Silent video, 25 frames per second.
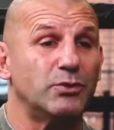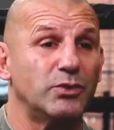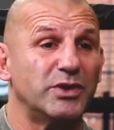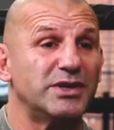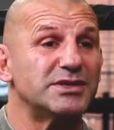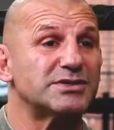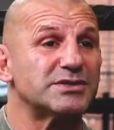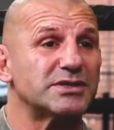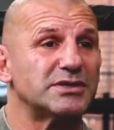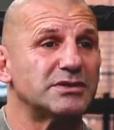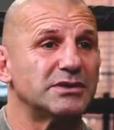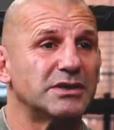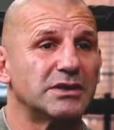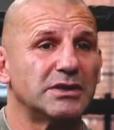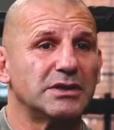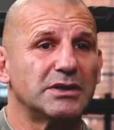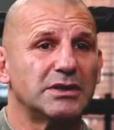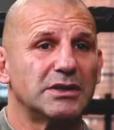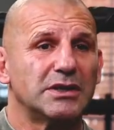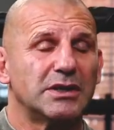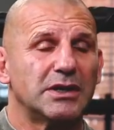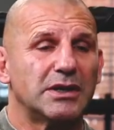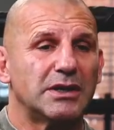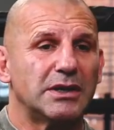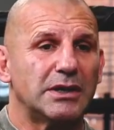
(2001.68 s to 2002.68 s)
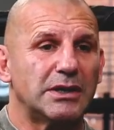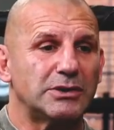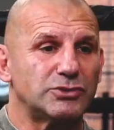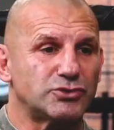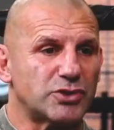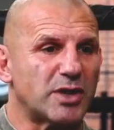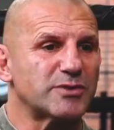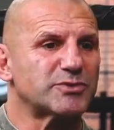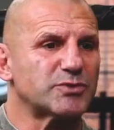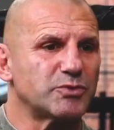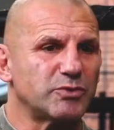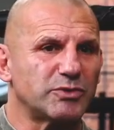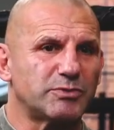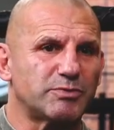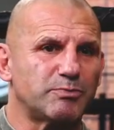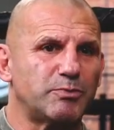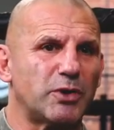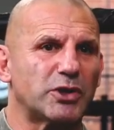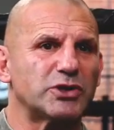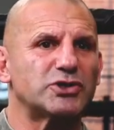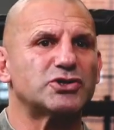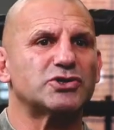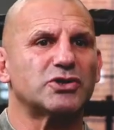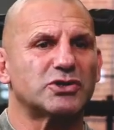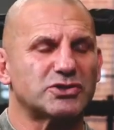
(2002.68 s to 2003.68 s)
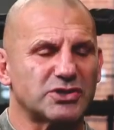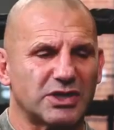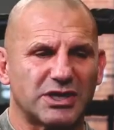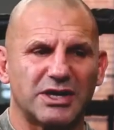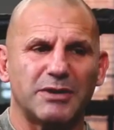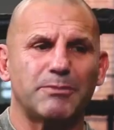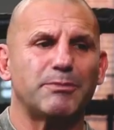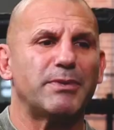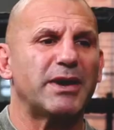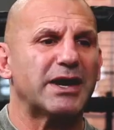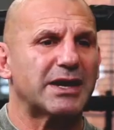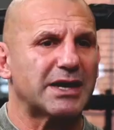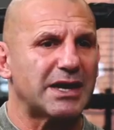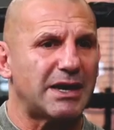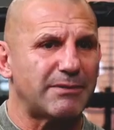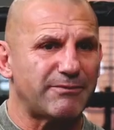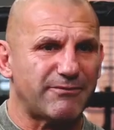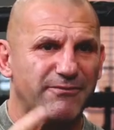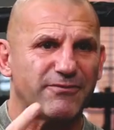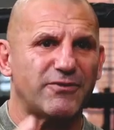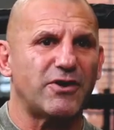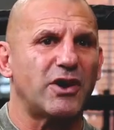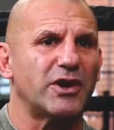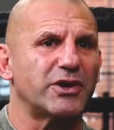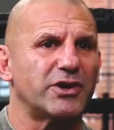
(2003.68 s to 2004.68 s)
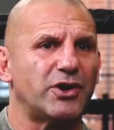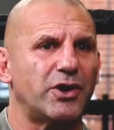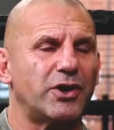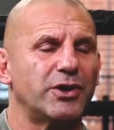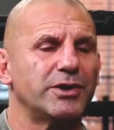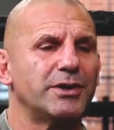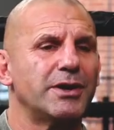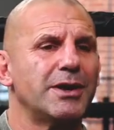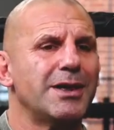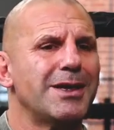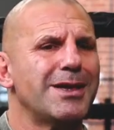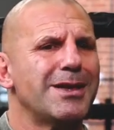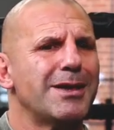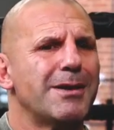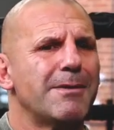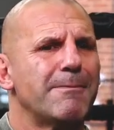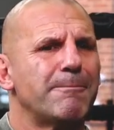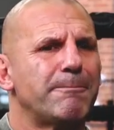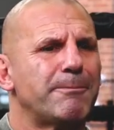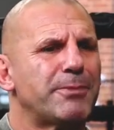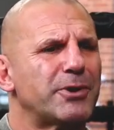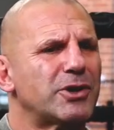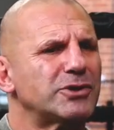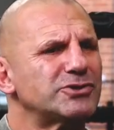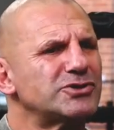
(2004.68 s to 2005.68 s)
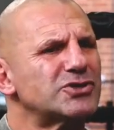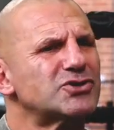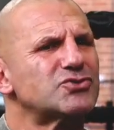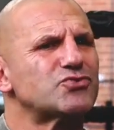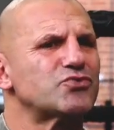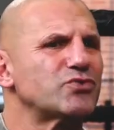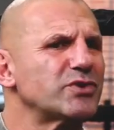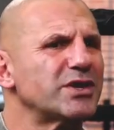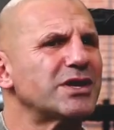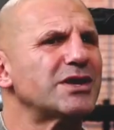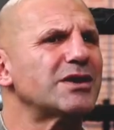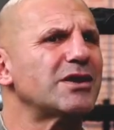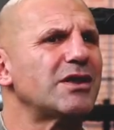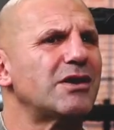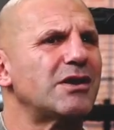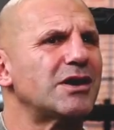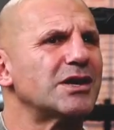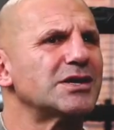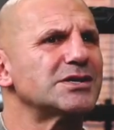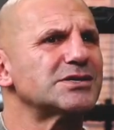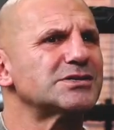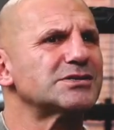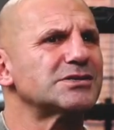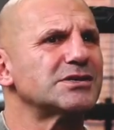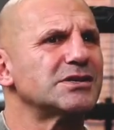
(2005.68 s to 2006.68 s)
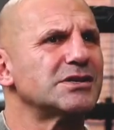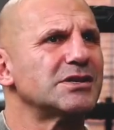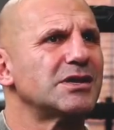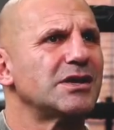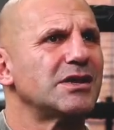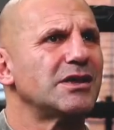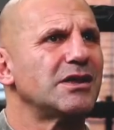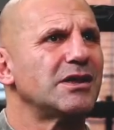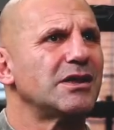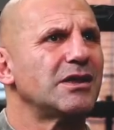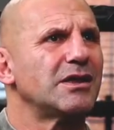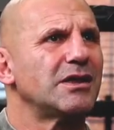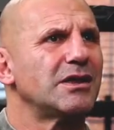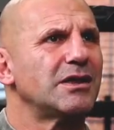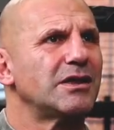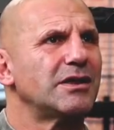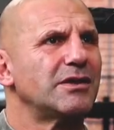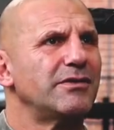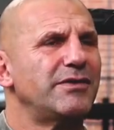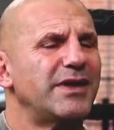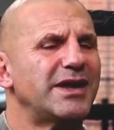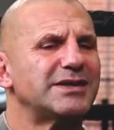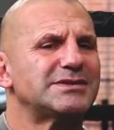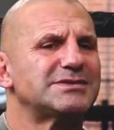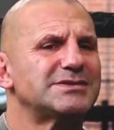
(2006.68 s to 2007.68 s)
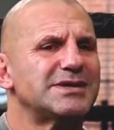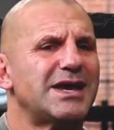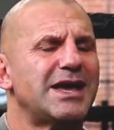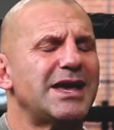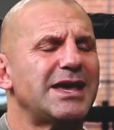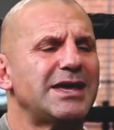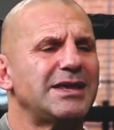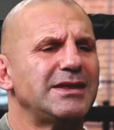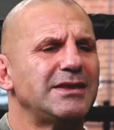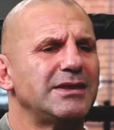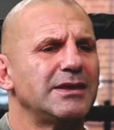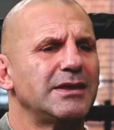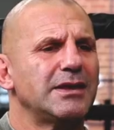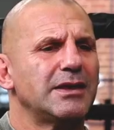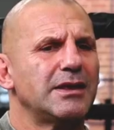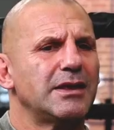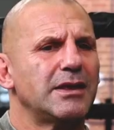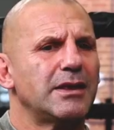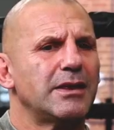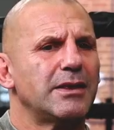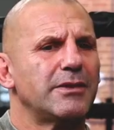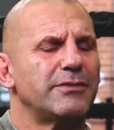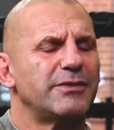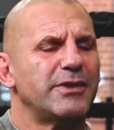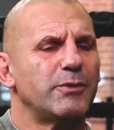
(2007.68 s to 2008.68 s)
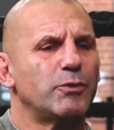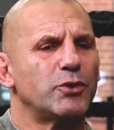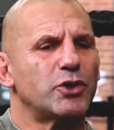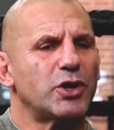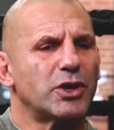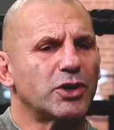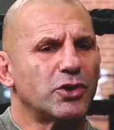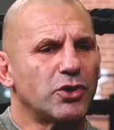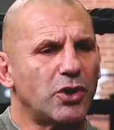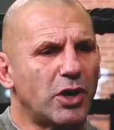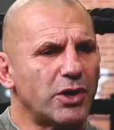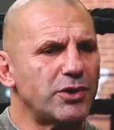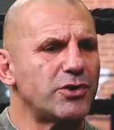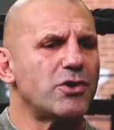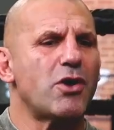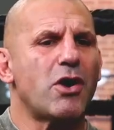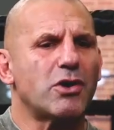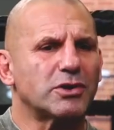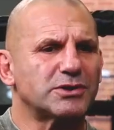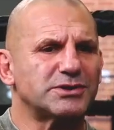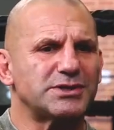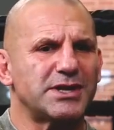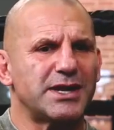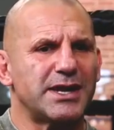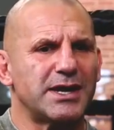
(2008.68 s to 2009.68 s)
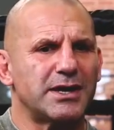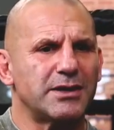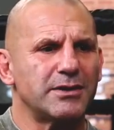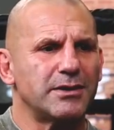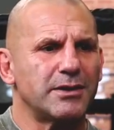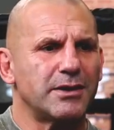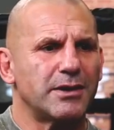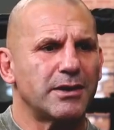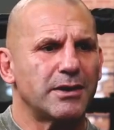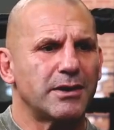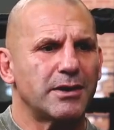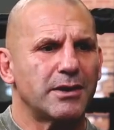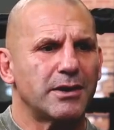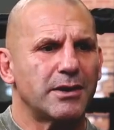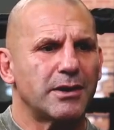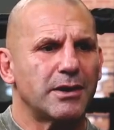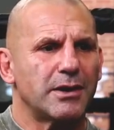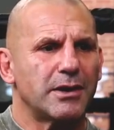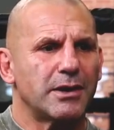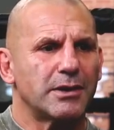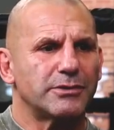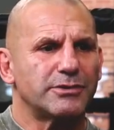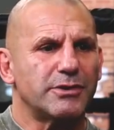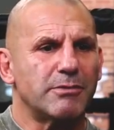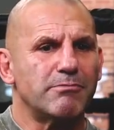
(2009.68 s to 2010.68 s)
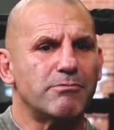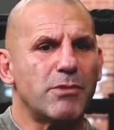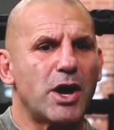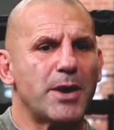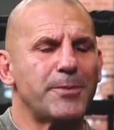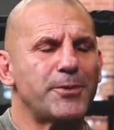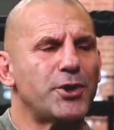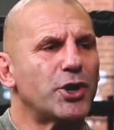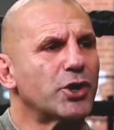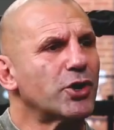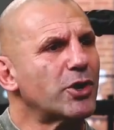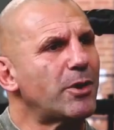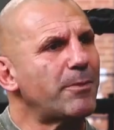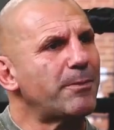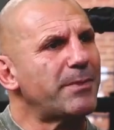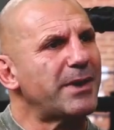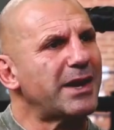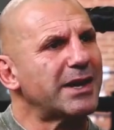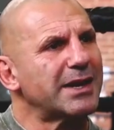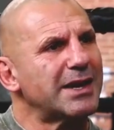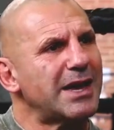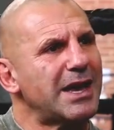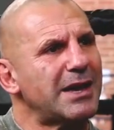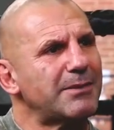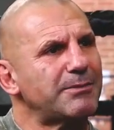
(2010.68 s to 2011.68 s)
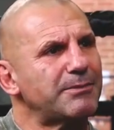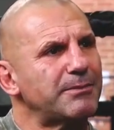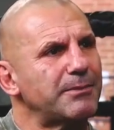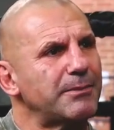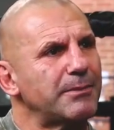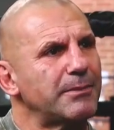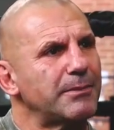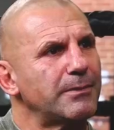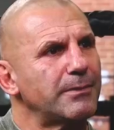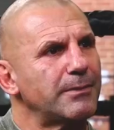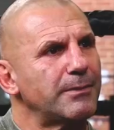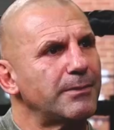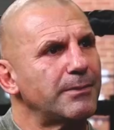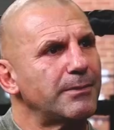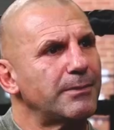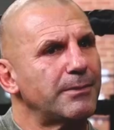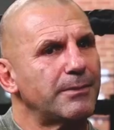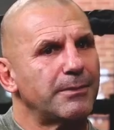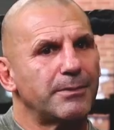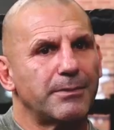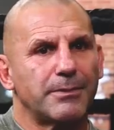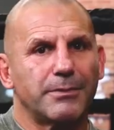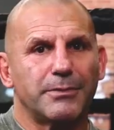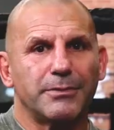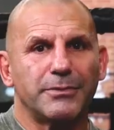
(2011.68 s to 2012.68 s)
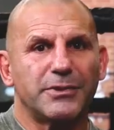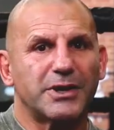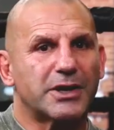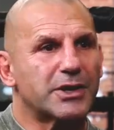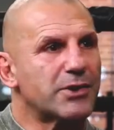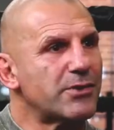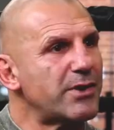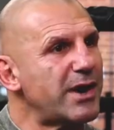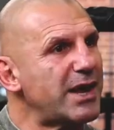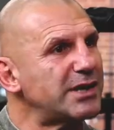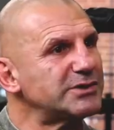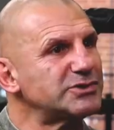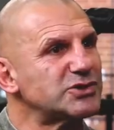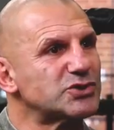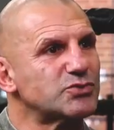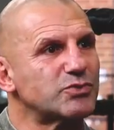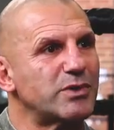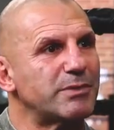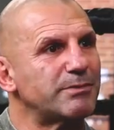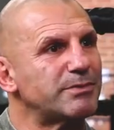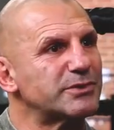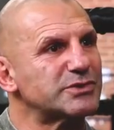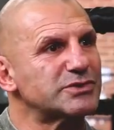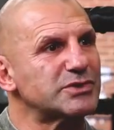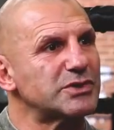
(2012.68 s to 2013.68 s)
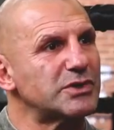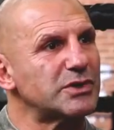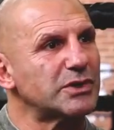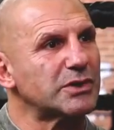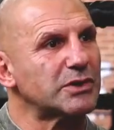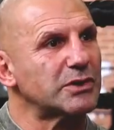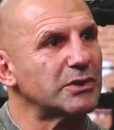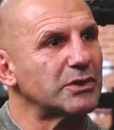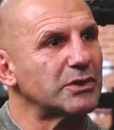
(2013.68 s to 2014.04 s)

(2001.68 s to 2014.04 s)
wins it, drops me with body shots. I get back up, fight on. But I just realized that day that when I got knocked down, the moment I got back up, the crowd just went berserk.